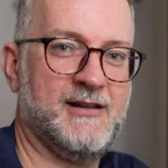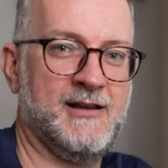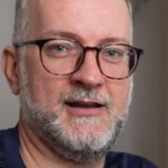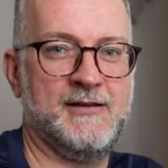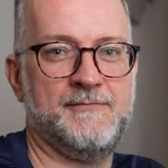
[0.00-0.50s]

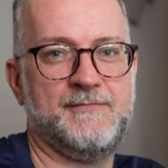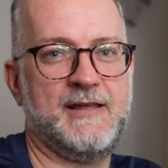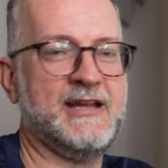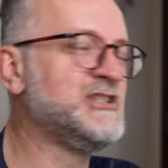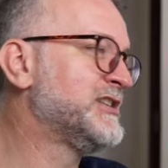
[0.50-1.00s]

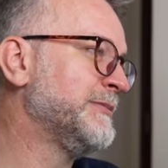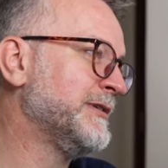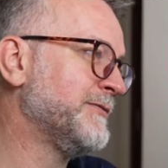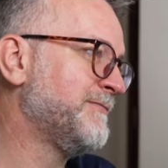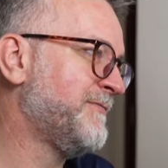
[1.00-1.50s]

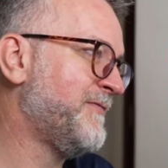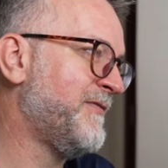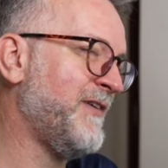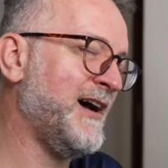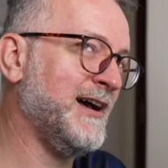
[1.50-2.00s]
HTML
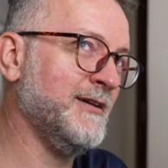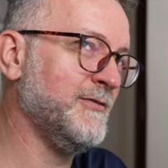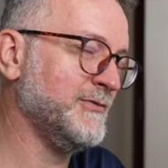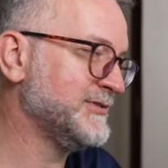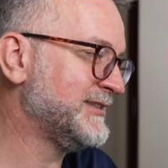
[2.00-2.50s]
5
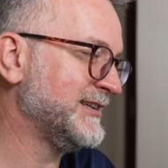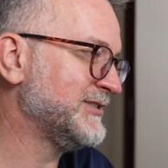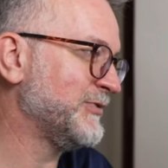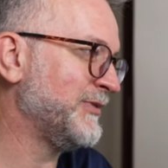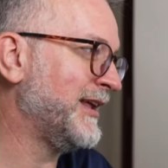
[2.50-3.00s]
or
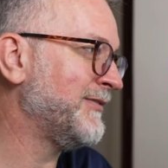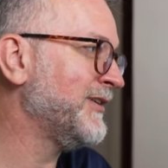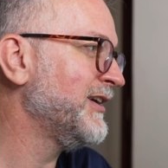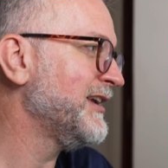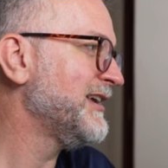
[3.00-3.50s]
6 or what have
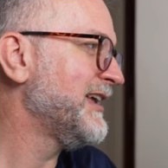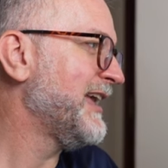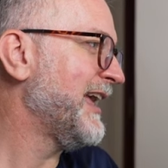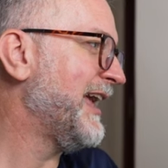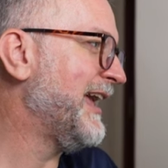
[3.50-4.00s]
you,
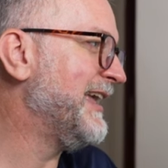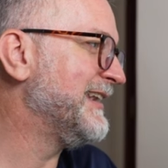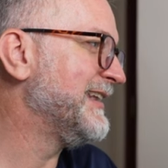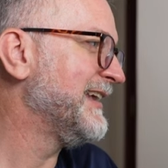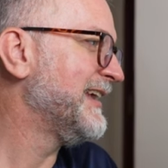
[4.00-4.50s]

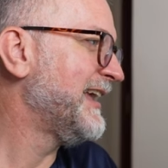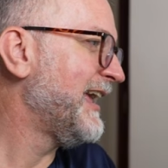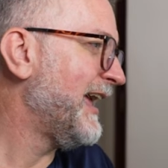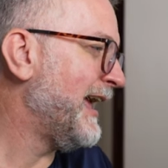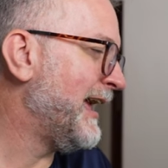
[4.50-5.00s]

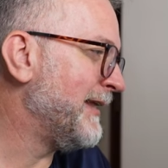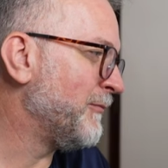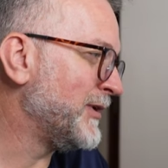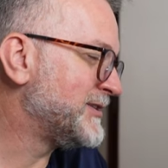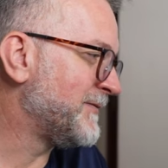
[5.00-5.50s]

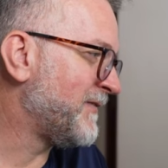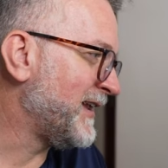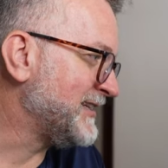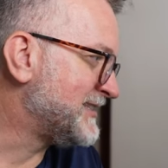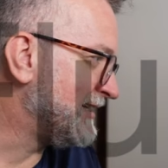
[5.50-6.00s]
and went to
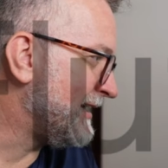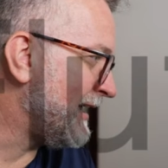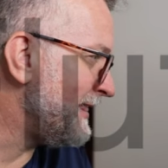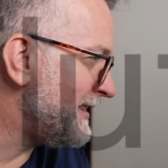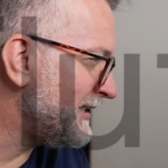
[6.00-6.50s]
Flutter,
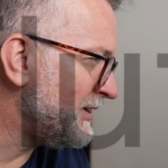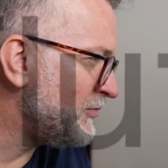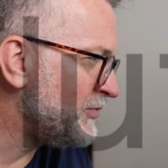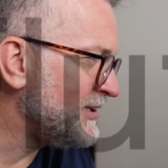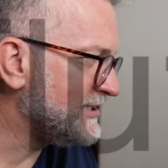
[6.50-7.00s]
and then he
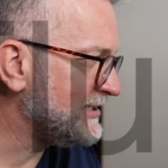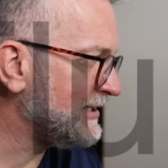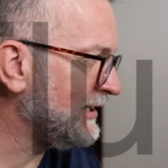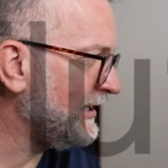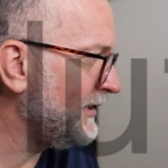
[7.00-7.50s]

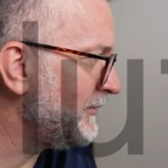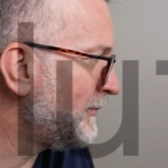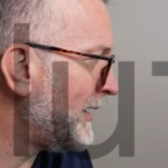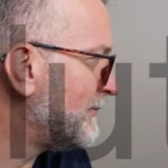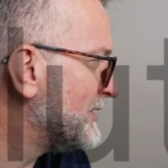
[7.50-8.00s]
recently
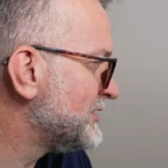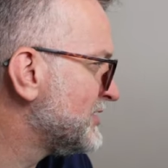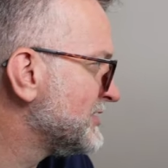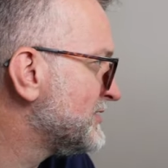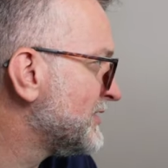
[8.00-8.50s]
published
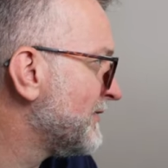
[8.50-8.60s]
this sort